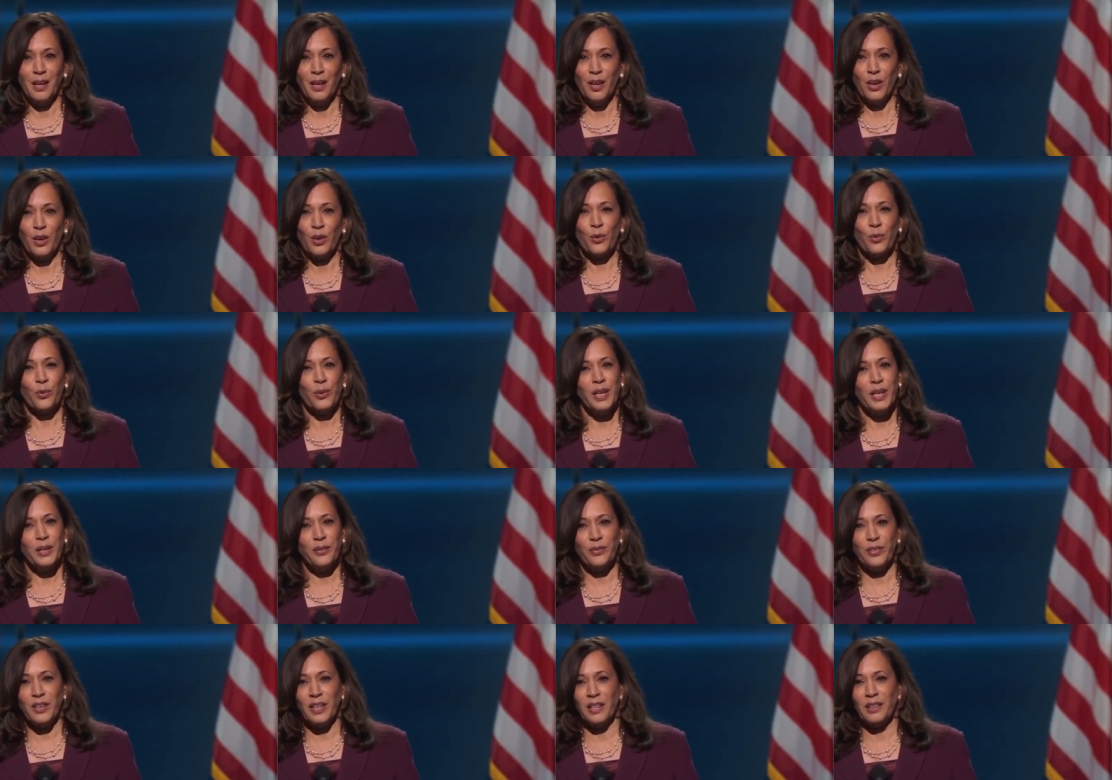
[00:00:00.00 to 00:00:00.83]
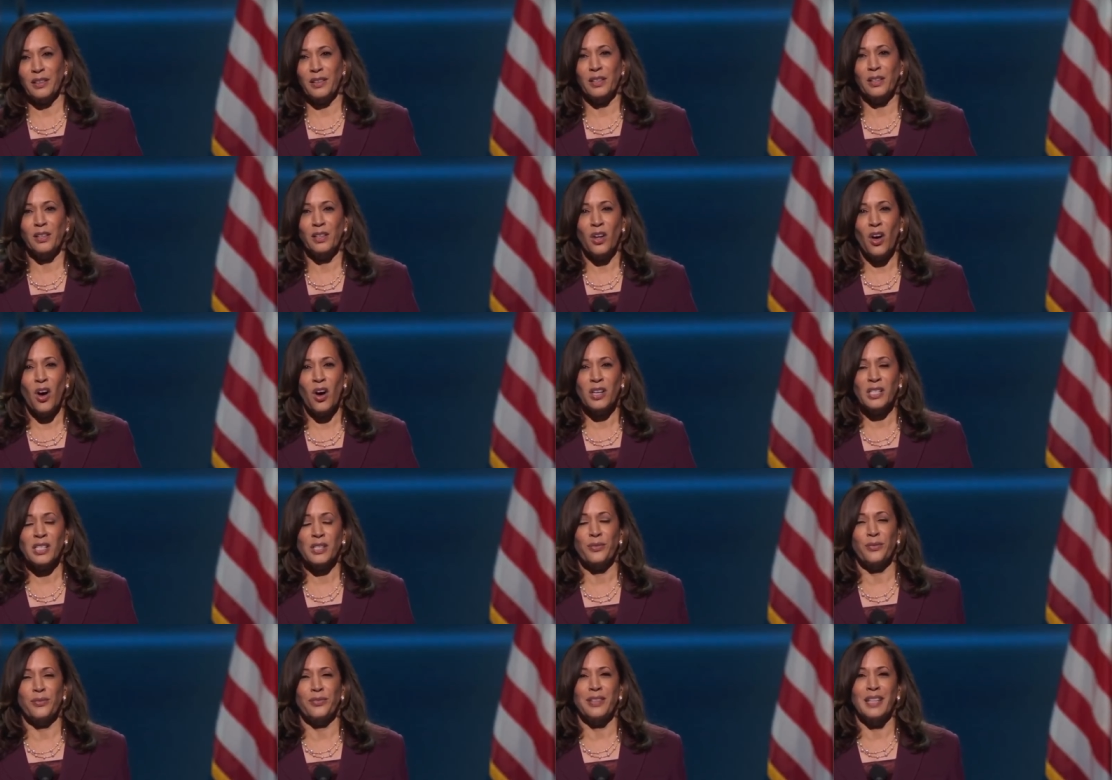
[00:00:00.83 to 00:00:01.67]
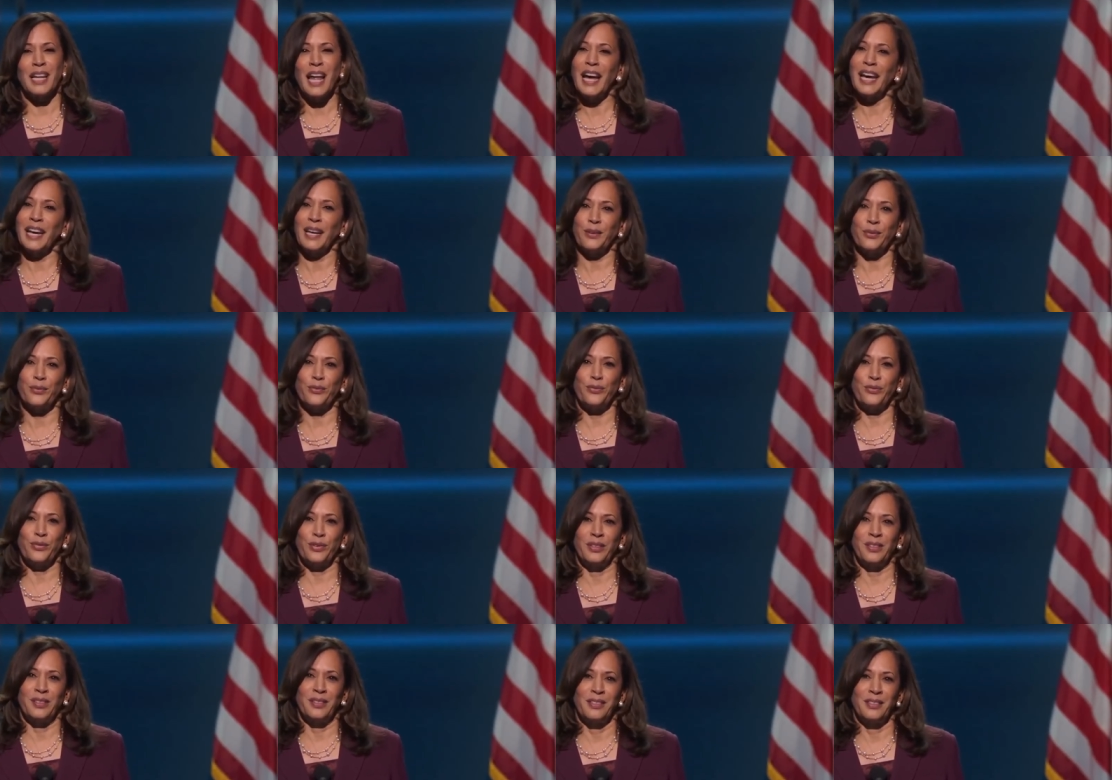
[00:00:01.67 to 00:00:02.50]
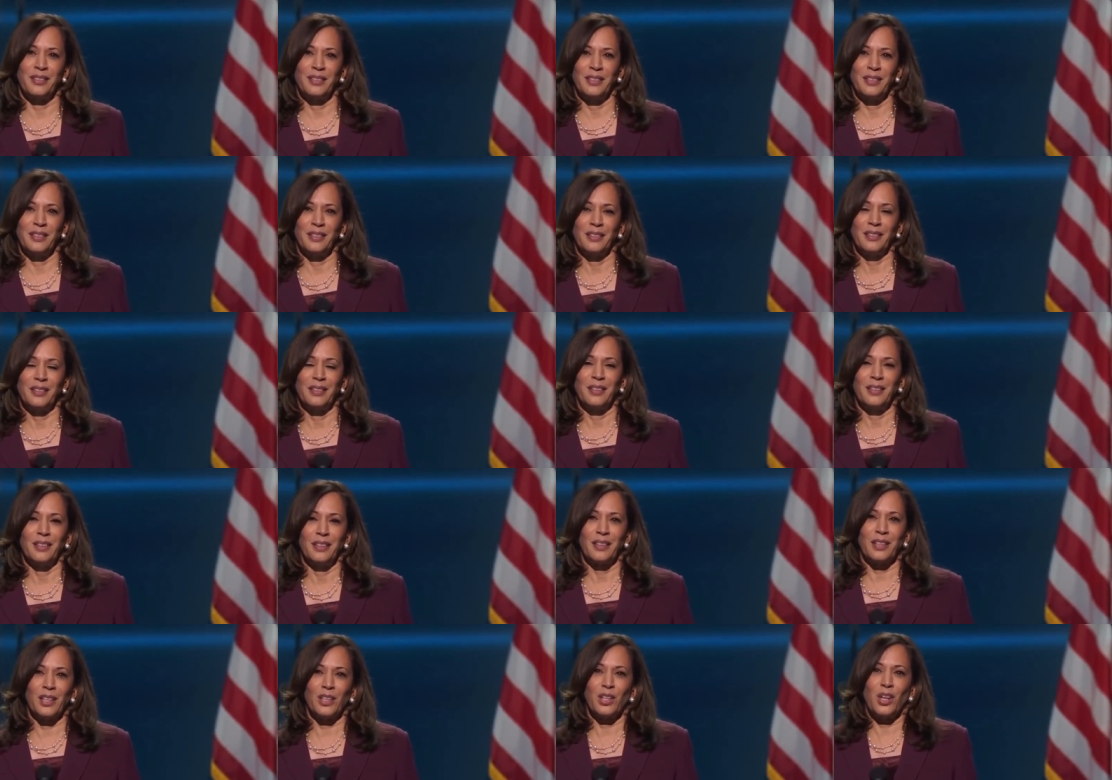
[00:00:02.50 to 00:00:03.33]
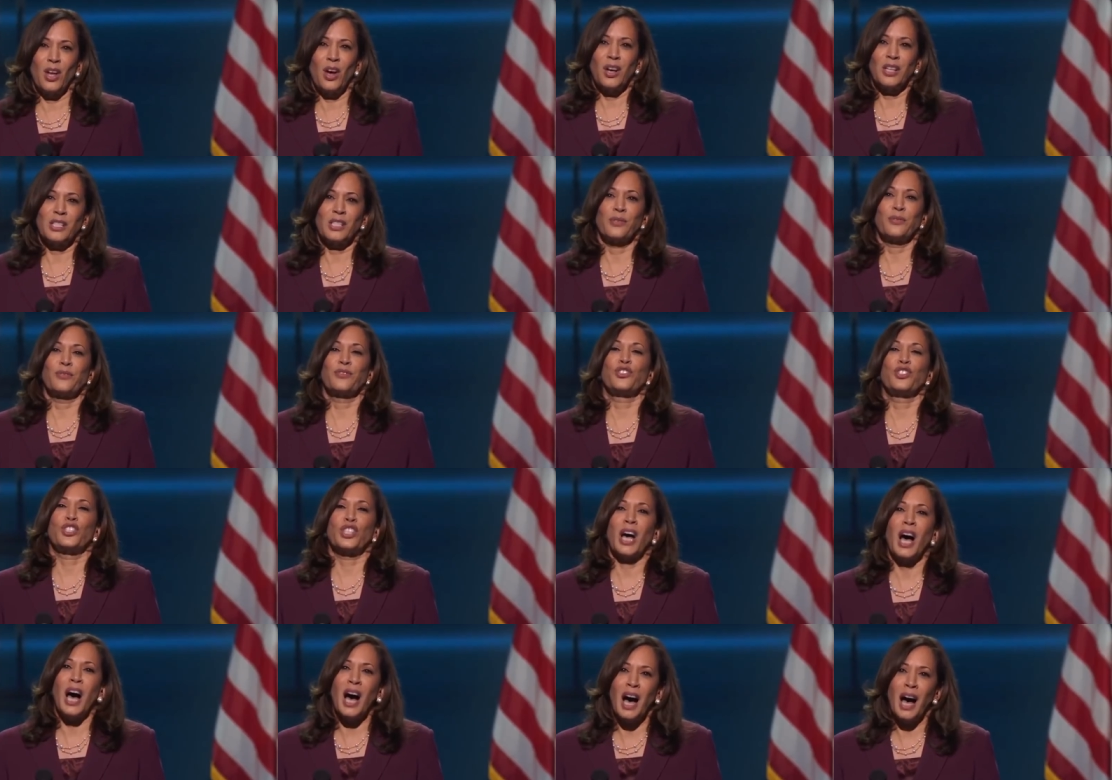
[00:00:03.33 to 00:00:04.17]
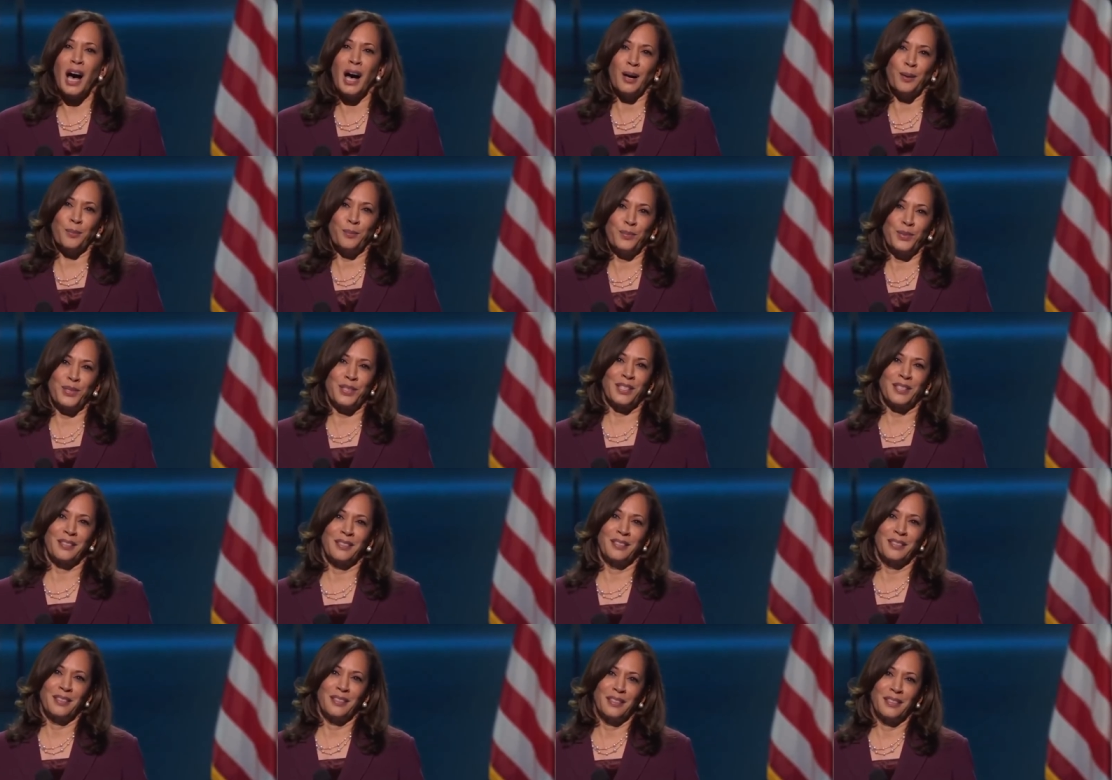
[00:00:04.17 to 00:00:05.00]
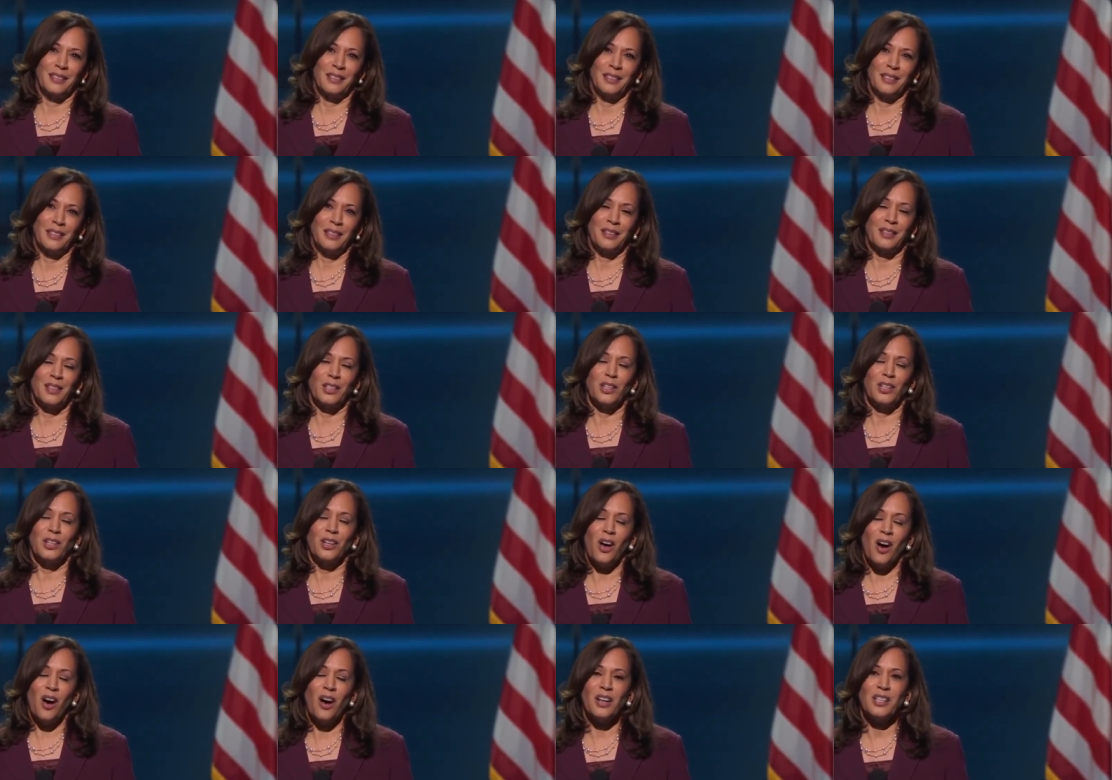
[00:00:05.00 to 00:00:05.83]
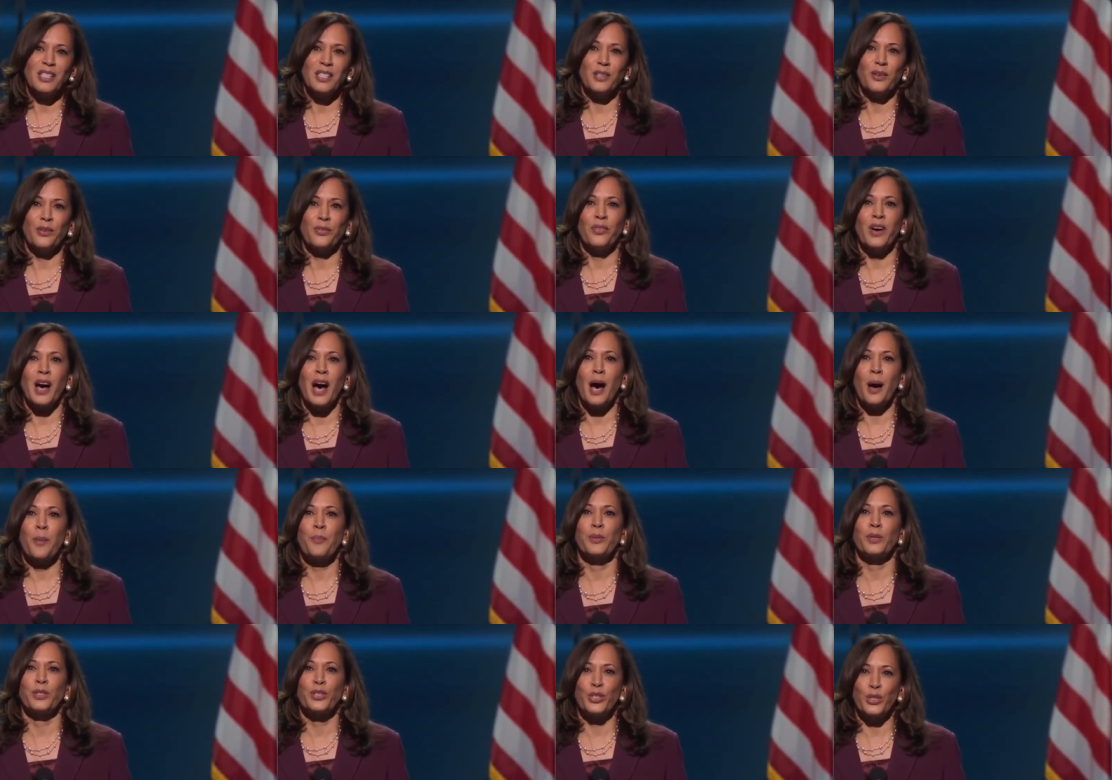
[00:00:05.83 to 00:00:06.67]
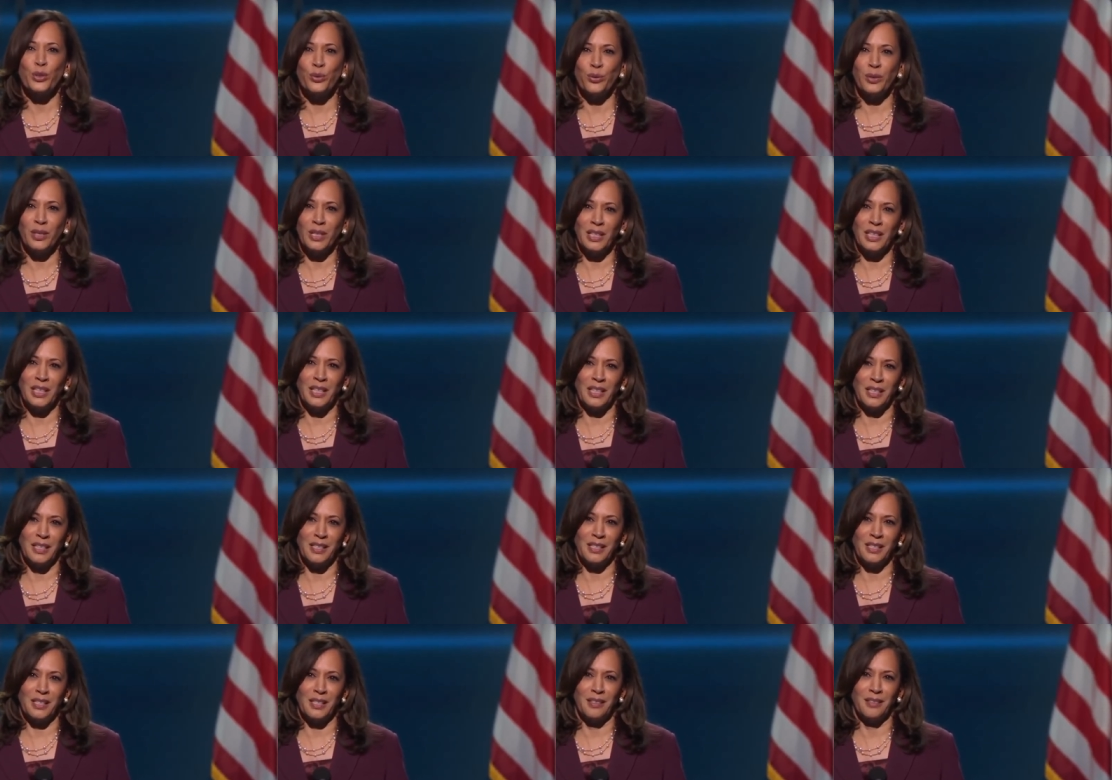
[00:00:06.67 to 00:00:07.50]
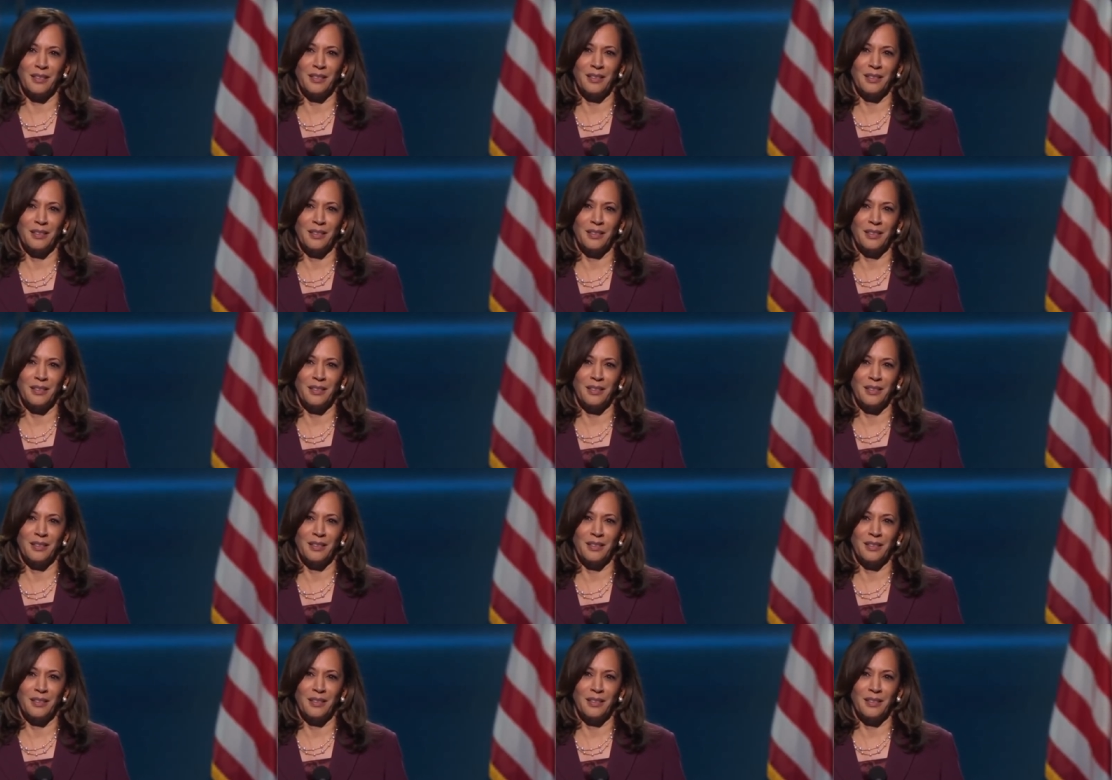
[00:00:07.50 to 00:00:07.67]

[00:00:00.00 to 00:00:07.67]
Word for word: grieving the loss of life, the loss of jobs, the loss of opportunities,